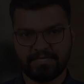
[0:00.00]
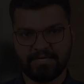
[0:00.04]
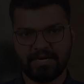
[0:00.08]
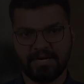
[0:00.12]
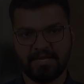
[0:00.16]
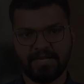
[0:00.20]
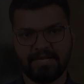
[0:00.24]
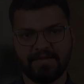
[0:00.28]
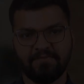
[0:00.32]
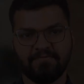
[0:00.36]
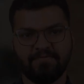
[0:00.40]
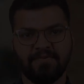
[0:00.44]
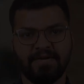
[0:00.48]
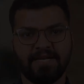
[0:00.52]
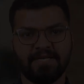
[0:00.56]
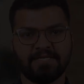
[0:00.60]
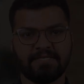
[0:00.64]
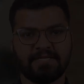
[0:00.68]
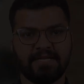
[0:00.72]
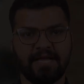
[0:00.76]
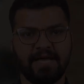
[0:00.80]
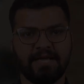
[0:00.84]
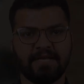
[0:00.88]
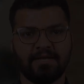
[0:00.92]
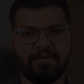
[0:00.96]
studying in fields
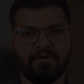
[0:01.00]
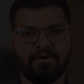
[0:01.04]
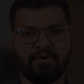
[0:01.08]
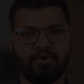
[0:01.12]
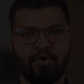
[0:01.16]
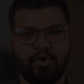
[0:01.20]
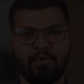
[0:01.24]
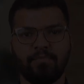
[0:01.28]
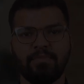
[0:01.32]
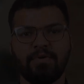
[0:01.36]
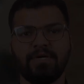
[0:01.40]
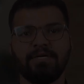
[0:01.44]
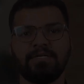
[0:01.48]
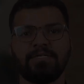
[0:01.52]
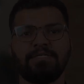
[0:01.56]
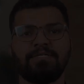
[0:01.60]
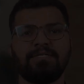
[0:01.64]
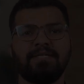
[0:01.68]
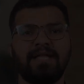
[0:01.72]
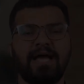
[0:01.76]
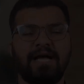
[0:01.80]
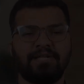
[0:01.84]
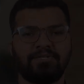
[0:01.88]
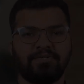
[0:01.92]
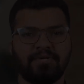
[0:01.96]
like commerce,
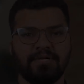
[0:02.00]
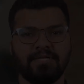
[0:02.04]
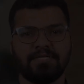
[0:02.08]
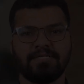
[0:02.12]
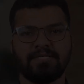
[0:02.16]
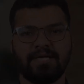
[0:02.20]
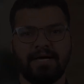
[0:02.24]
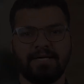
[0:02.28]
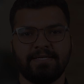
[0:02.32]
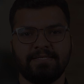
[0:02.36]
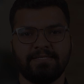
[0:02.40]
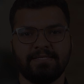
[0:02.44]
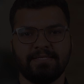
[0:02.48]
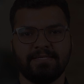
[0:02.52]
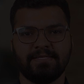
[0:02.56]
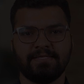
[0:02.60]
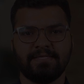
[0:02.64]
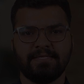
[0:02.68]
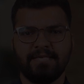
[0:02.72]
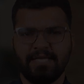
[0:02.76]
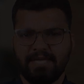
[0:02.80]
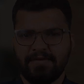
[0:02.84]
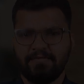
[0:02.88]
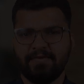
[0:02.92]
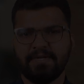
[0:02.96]
natural sciences,
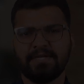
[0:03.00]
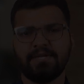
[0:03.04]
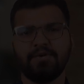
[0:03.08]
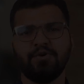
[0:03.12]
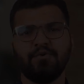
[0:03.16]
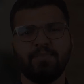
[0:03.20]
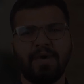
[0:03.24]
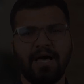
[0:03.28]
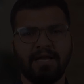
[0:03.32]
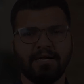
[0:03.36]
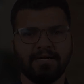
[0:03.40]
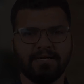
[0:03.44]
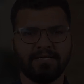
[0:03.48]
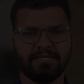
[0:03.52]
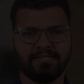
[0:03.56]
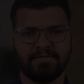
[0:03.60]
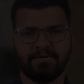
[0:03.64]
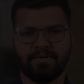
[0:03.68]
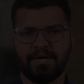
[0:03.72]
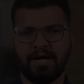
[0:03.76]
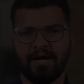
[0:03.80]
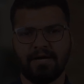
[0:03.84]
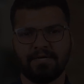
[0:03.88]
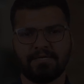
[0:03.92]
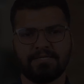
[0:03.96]
even humanities
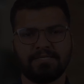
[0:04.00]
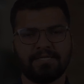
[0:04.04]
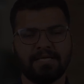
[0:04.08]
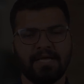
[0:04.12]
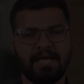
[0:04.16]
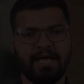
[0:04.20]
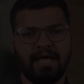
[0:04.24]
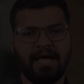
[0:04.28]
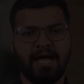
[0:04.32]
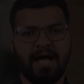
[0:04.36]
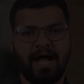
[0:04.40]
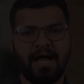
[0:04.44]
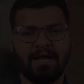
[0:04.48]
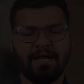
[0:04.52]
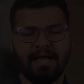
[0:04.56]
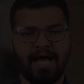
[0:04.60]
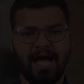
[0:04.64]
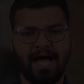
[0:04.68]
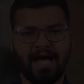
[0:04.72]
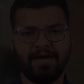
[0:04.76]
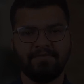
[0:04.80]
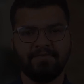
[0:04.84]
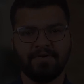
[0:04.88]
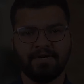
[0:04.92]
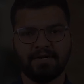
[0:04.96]
or arts, and
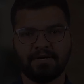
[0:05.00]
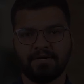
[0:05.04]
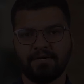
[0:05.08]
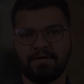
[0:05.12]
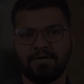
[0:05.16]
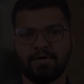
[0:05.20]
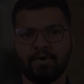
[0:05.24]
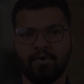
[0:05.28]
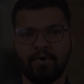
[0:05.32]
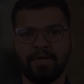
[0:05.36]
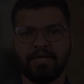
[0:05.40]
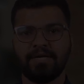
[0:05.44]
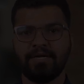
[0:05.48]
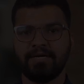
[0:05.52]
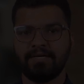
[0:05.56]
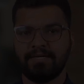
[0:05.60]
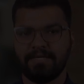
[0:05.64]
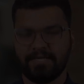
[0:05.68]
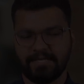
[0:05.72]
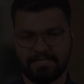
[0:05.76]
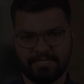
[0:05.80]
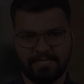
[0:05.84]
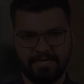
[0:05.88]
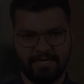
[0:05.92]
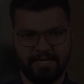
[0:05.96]
have a growing
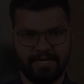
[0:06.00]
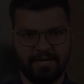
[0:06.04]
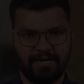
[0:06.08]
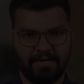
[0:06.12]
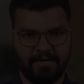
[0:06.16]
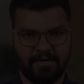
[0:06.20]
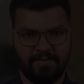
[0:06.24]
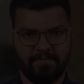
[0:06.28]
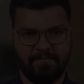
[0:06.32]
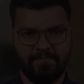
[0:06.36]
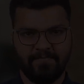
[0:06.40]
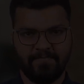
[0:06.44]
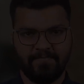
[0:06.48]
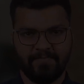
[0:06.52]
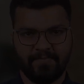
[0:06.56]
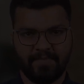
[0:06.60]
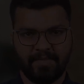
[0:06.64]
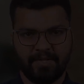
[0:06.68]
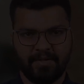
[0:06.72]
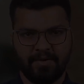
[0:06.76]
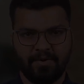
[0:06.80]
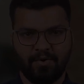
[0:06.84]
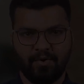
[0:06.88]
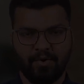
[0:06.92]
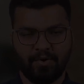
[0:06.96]
interest in data.
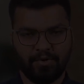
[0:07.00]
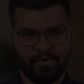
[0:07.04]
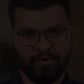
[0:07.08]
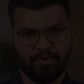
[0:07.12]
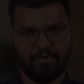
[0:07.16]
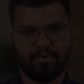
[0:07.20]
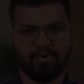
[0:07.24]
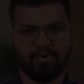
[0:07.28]
Or you